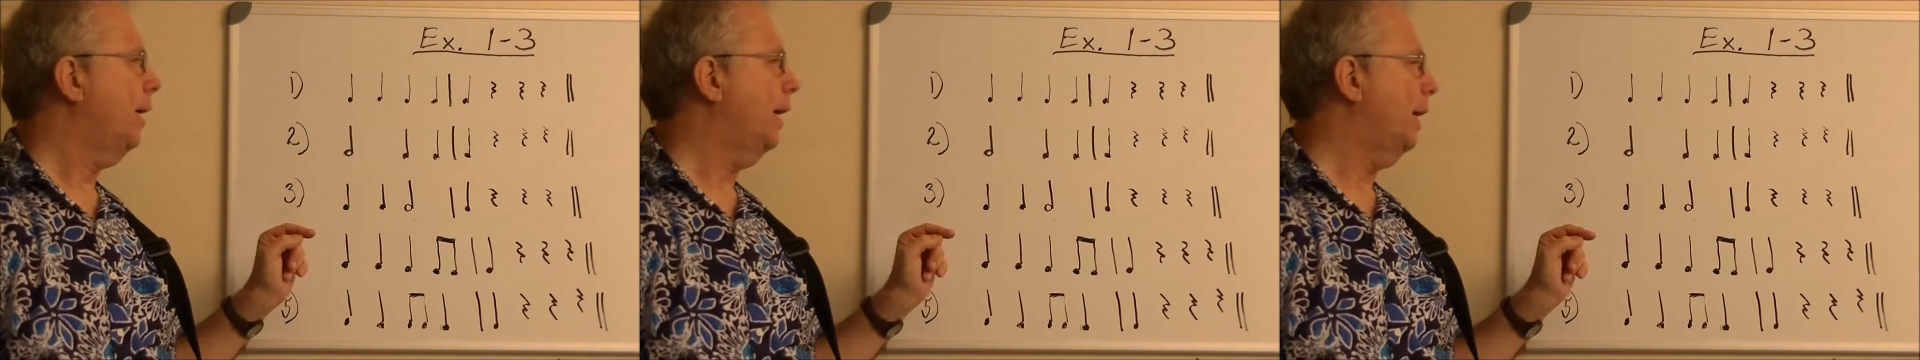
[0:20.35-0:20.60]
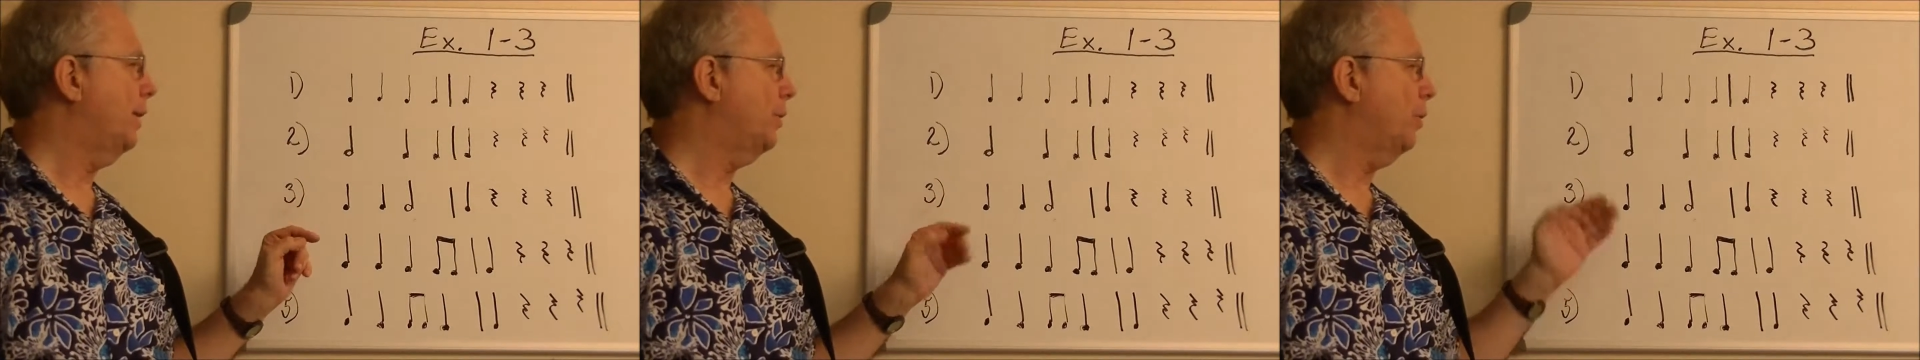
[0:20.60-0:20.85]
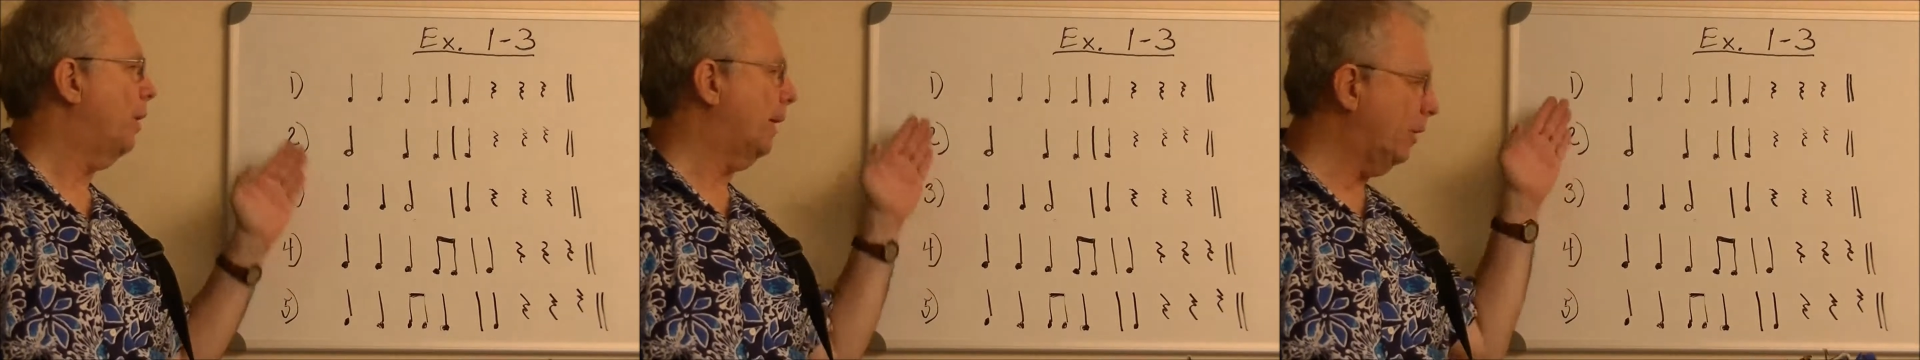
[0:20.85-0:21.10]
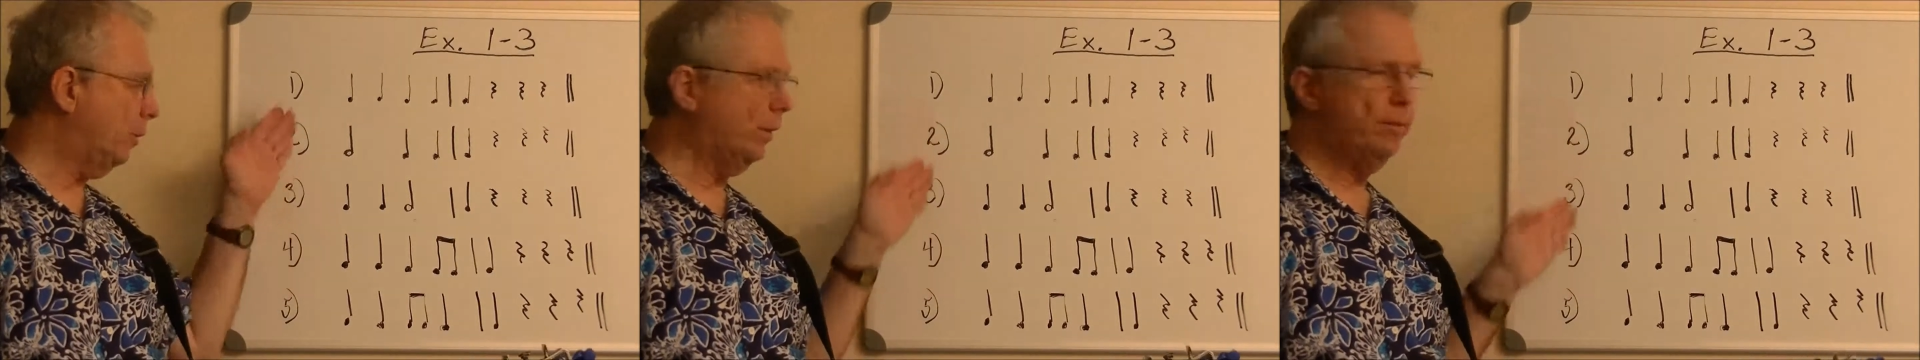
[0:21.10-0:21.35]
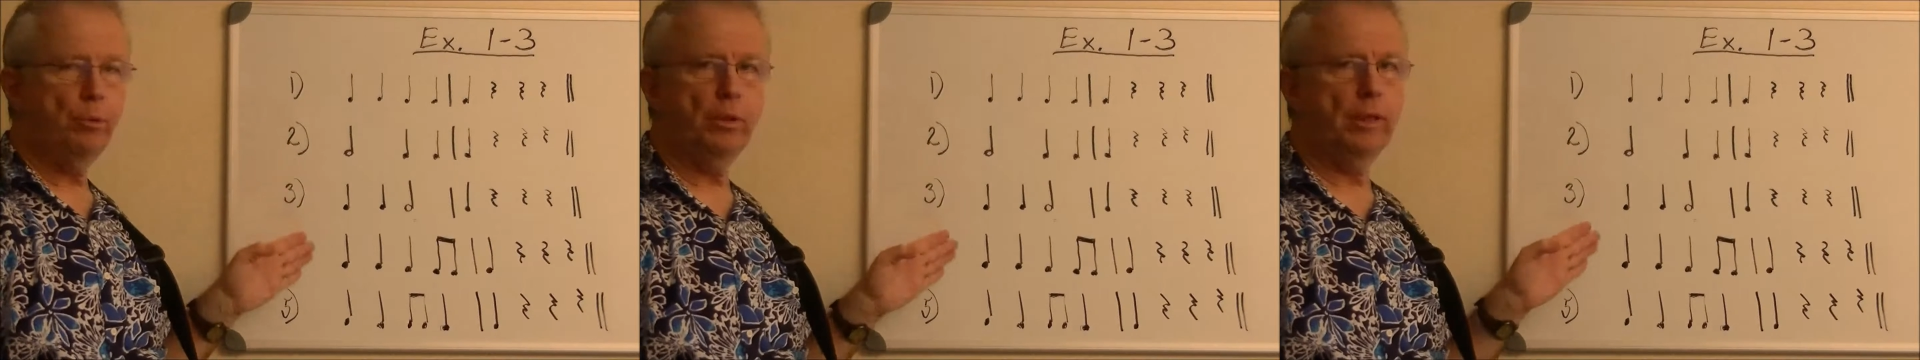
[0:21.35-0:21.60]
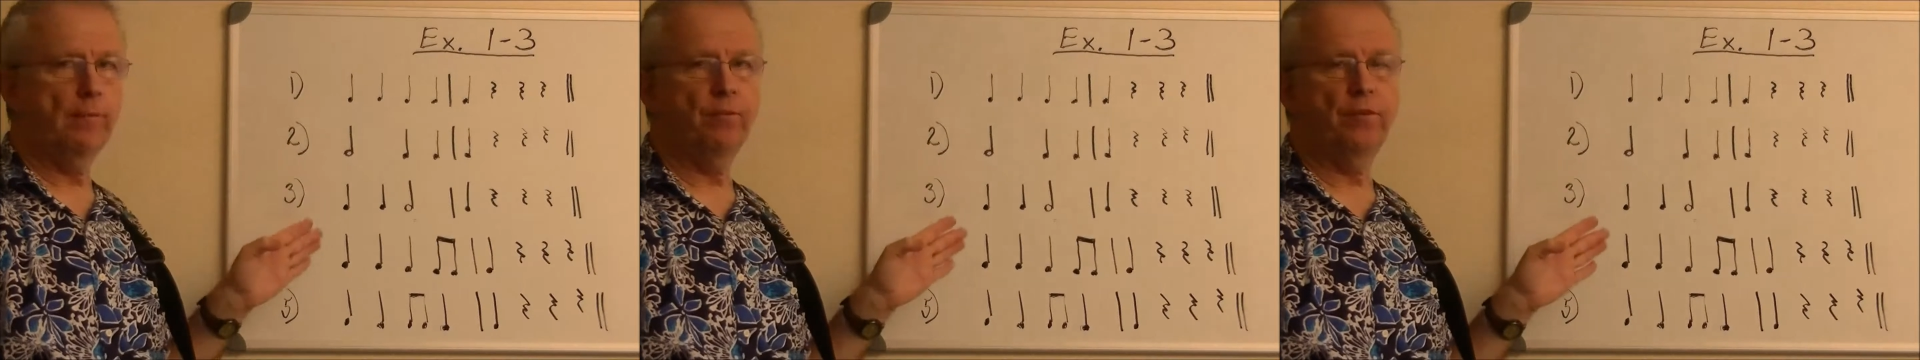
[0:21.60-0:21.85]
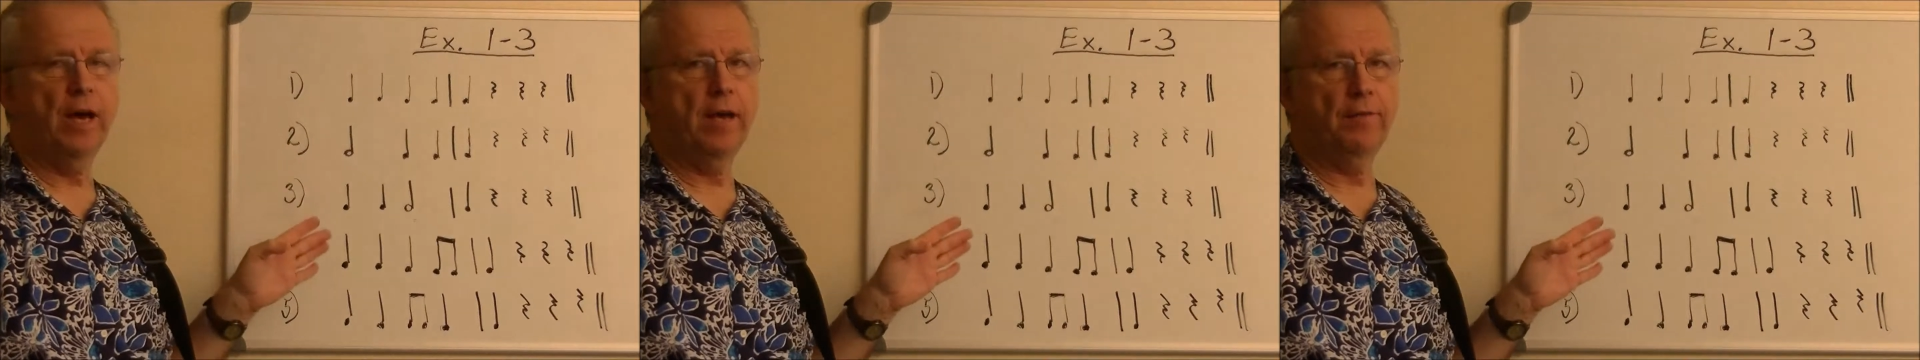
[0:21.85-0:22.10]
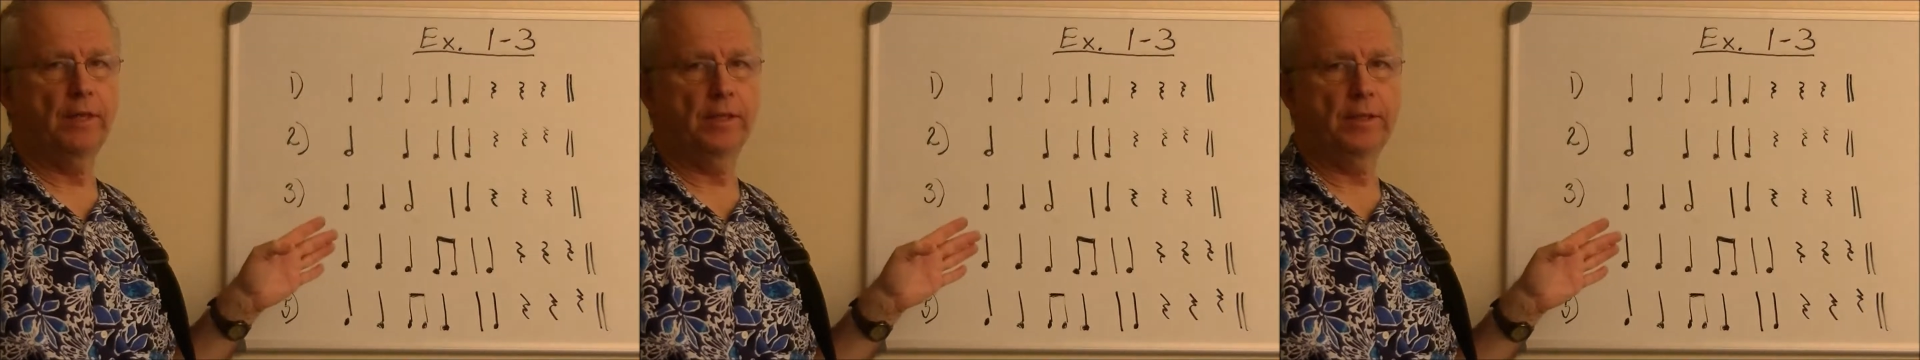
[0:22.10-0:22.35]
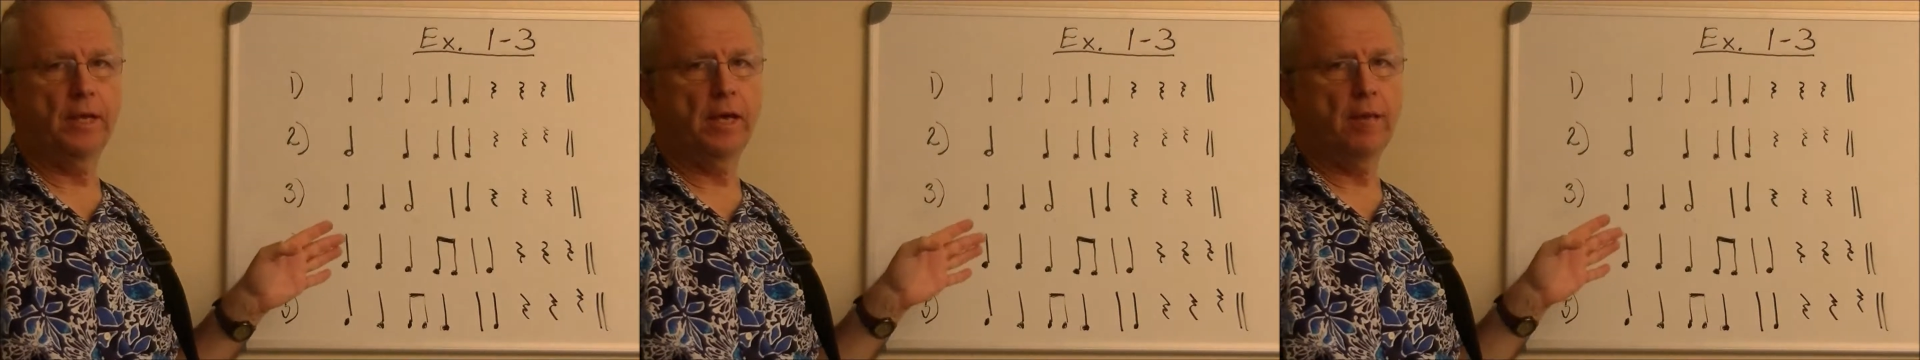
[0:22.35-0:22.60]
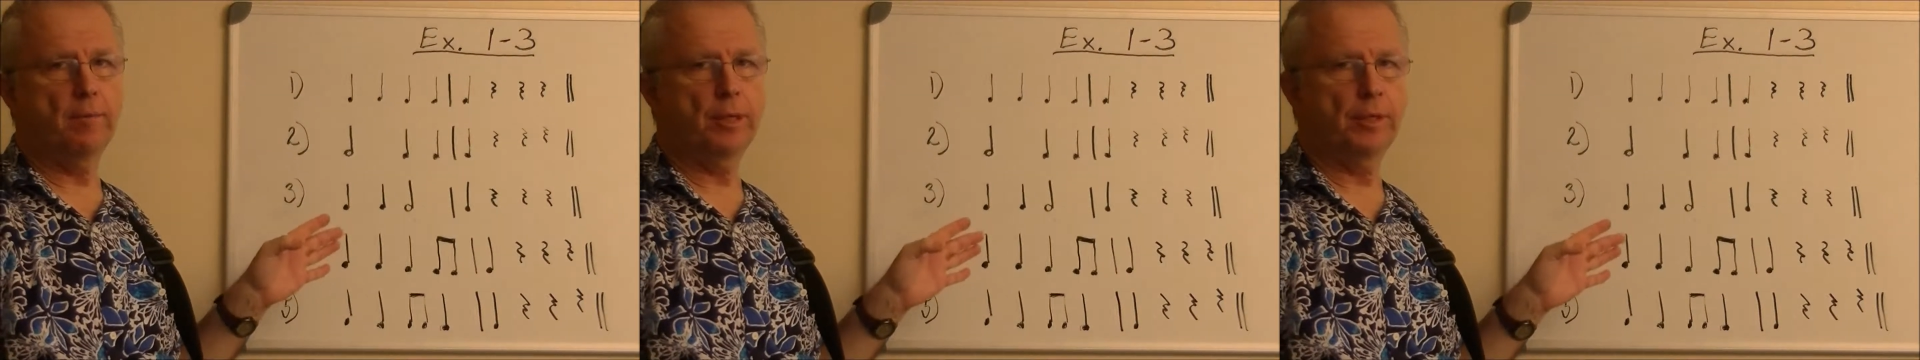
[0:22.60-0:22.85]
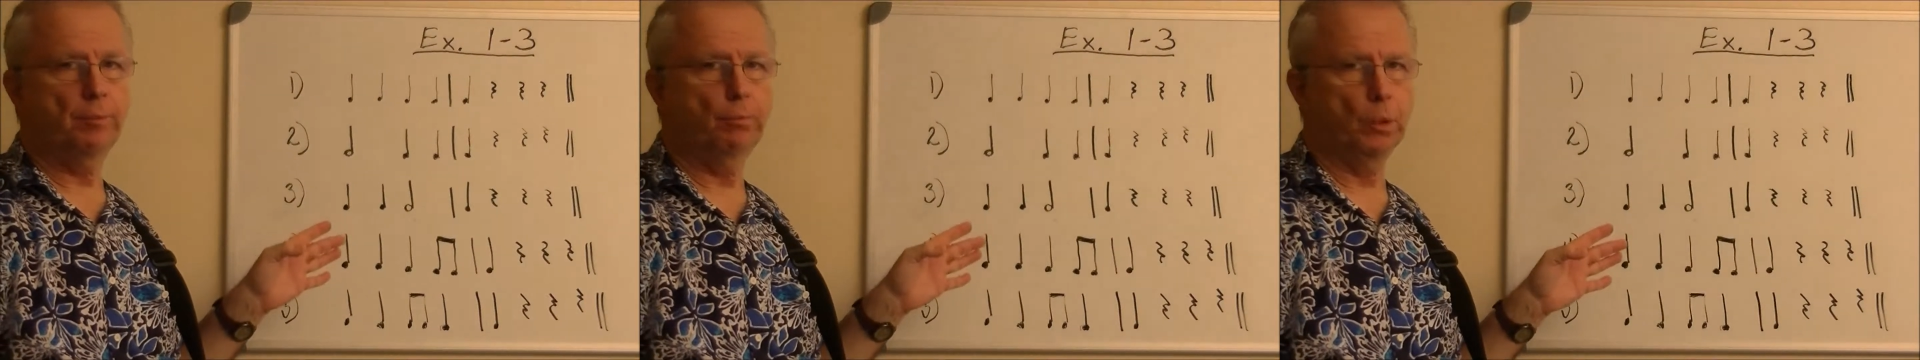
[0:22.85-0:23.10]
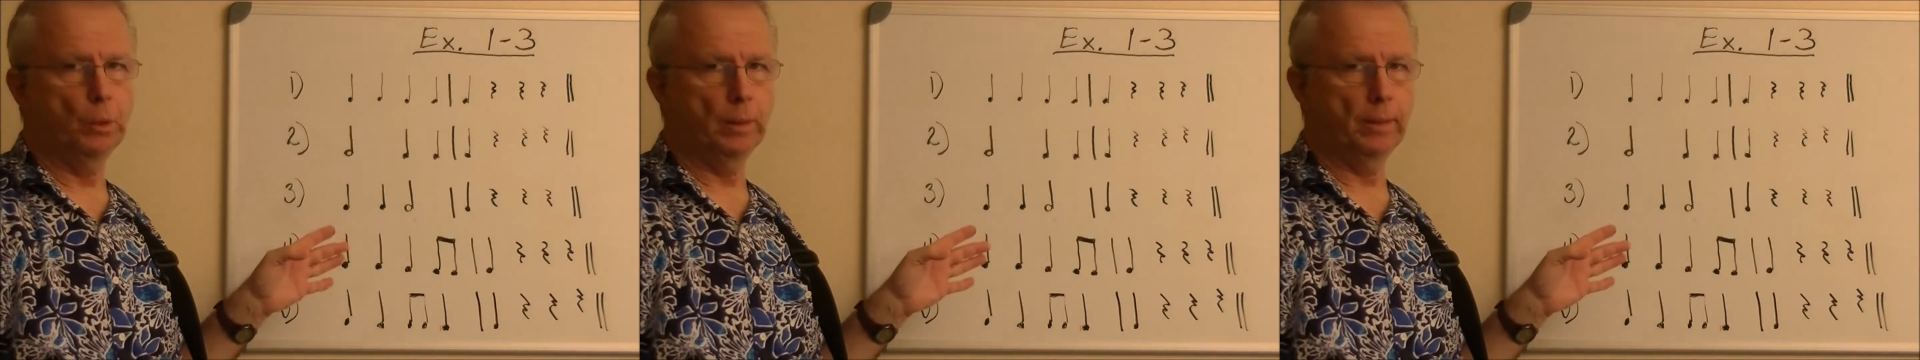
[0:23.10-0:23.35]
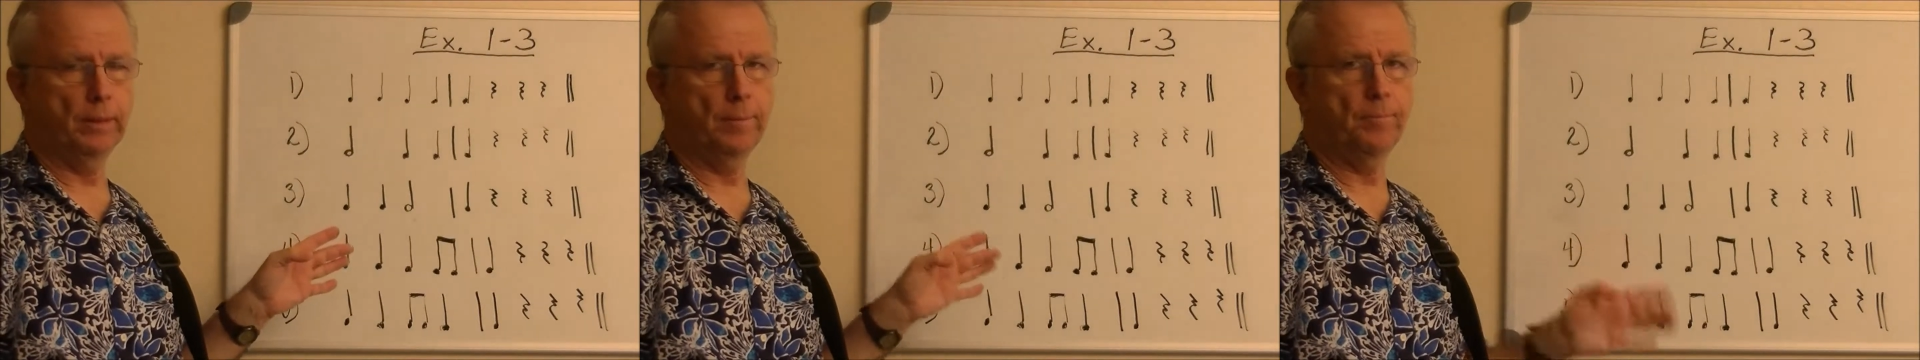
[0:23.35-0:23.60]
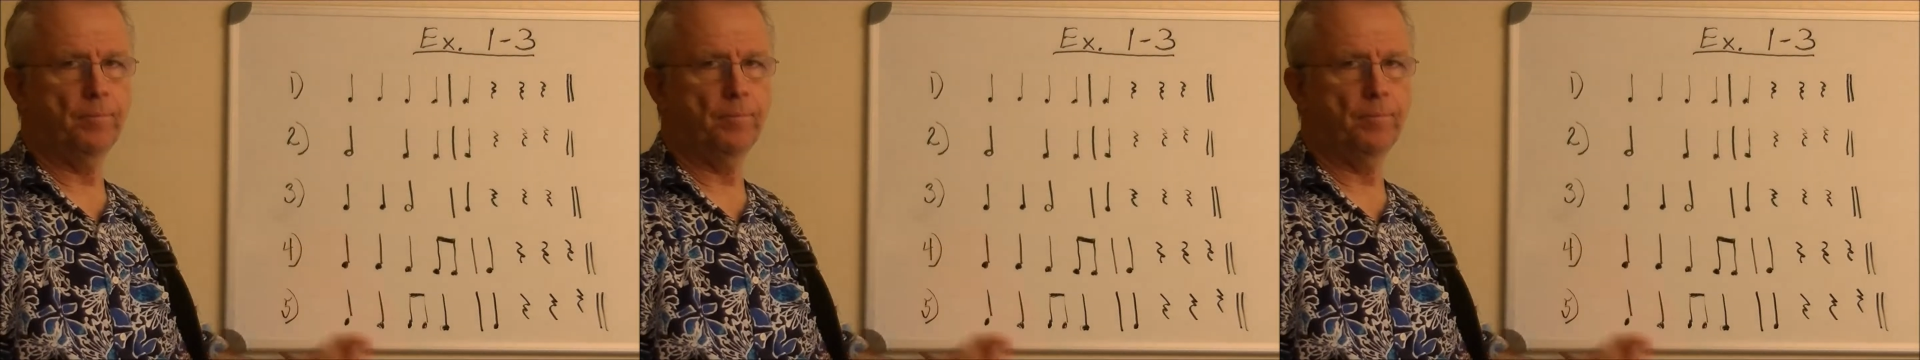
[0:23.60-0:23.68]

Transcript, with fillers: and so I can only put up five at a time on the board.